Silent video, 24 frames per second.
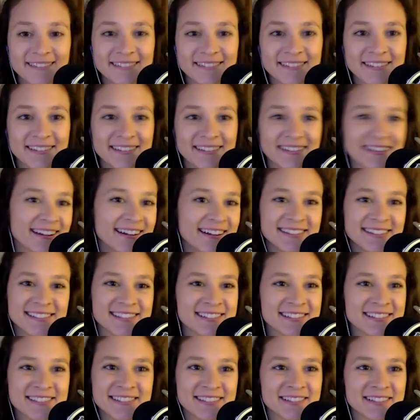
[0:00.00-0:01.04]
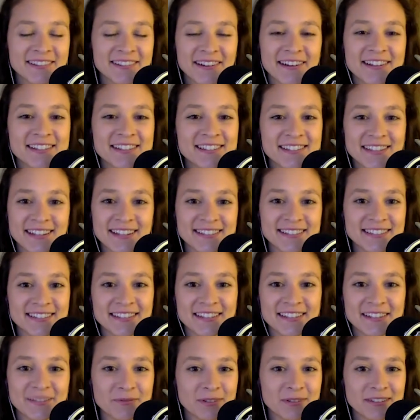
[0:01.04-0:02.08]
it's just a crazy
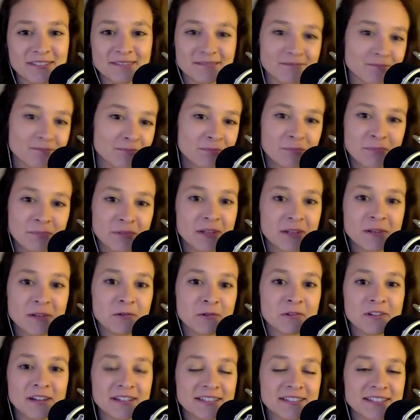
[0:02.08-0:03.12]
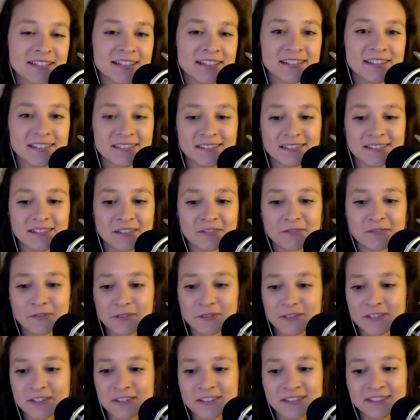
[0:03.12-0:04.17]
idea, but pretty cool idea, and
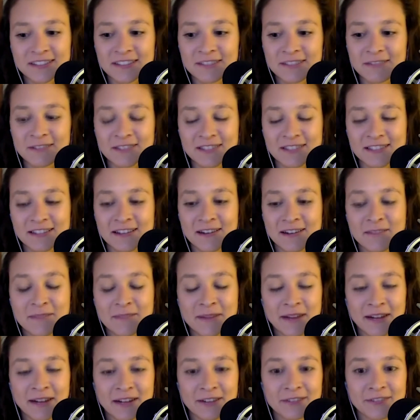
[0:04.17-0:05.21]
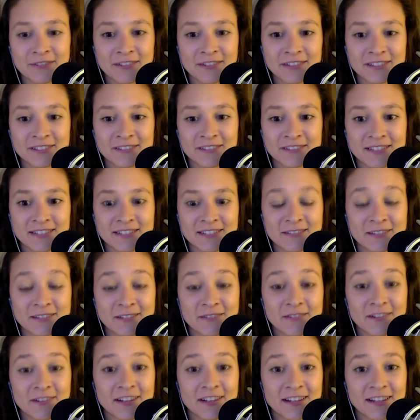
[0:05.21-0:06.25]
unfortunately was not back for
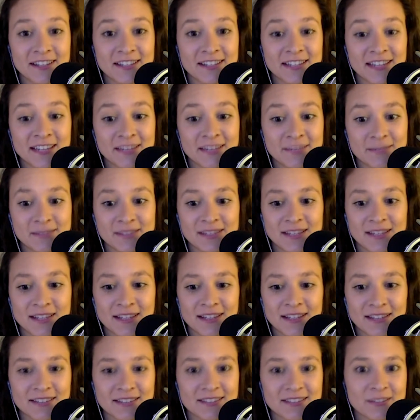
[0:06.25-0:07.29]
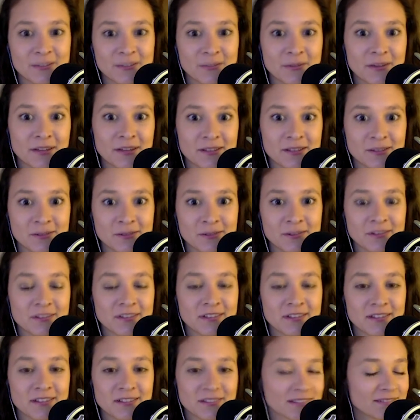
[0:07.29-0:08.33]
2021 X Games, the snow bikes or
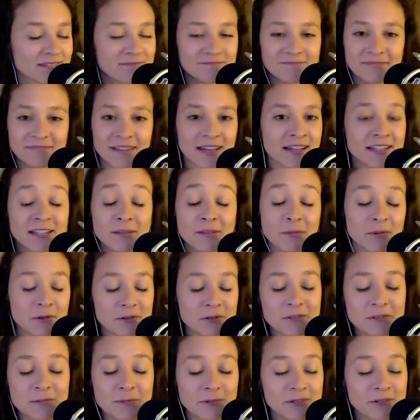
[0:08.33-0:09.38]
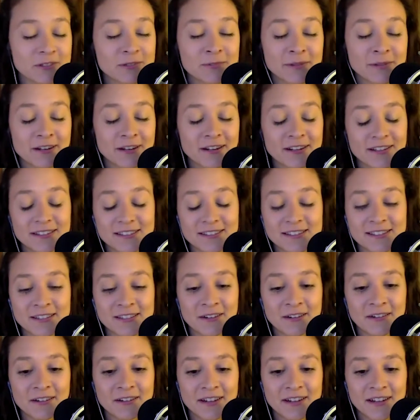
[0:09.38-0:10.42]
the any motorsports period.
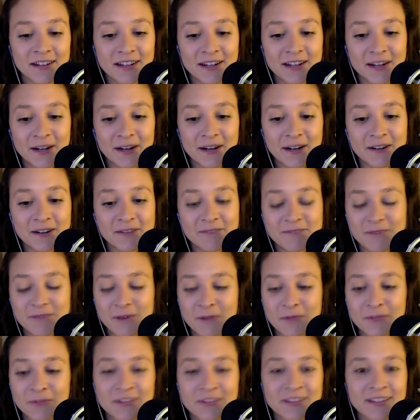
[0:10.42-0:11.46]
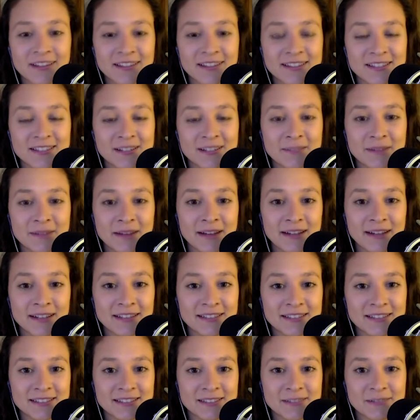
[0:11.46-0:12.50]
So hopefully they get to come back
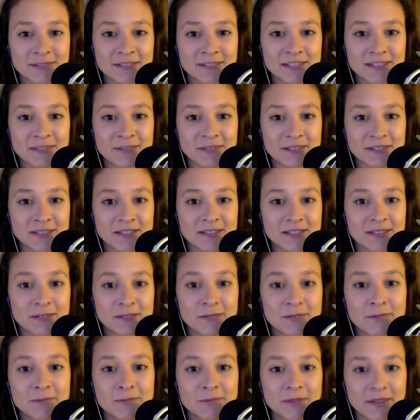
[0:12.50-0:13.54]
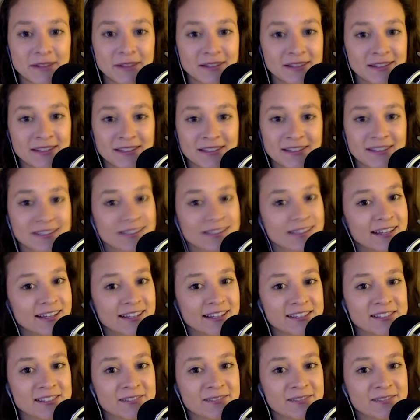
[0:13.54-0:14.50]
in 2022, but I guess